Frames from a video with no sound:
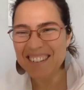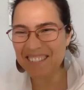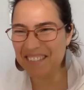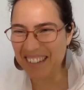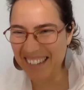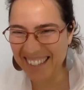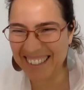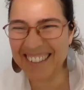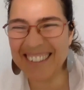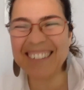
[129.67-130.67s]
Familiar?
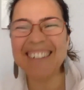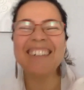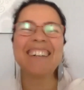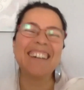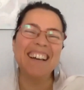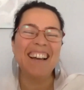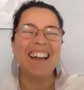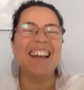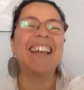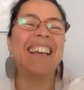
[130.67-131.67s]

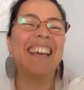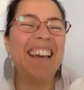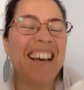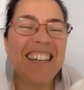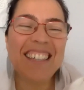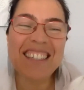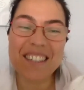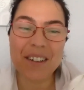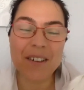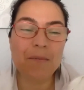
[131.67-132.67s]
Okay.
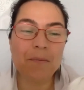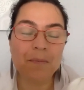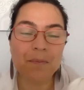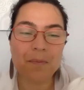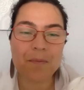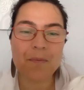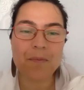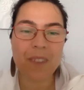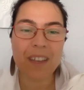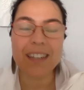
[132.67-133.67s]
So
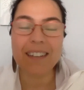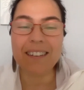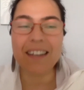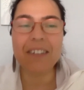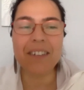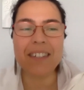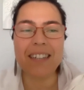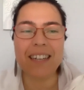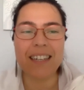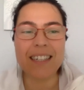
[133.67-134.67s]
the thing was
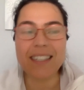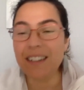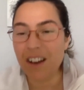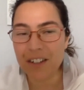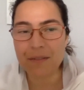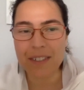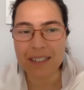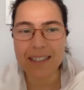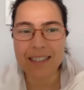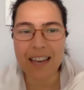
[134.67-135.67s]
that it did not feel
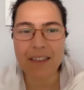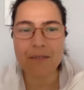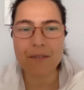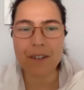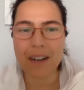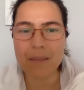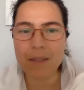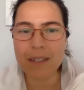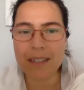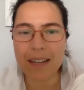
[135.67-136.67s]
safe for them
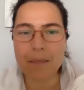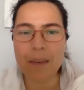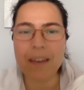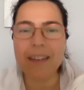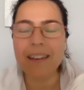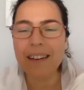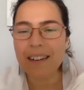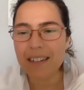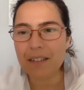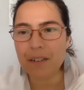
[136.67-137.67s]
to tell me
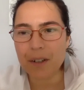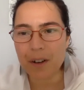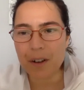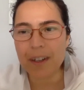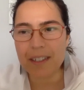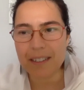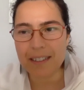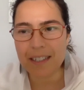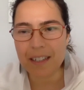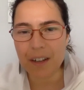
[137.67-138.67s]
that we were going to a
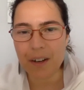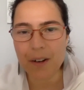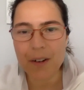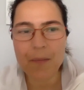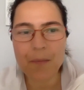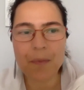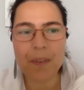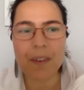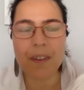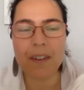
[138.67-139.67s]
synagogue,
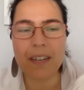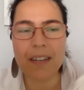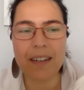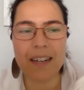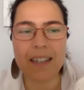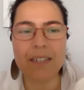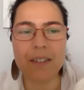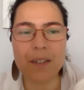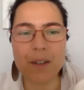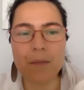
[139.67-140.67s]
neither that it
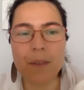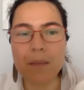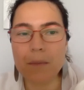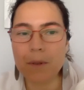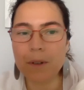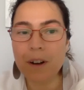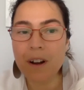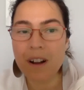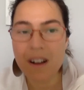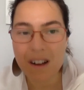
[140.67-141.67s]
was Yom Kippur
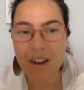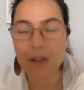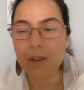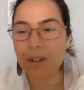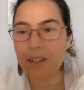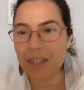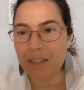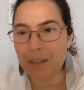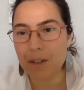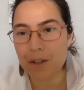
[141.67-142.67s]
or that
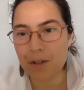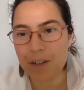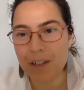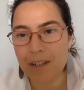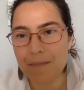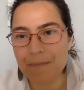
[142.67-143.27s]
we were Jewish.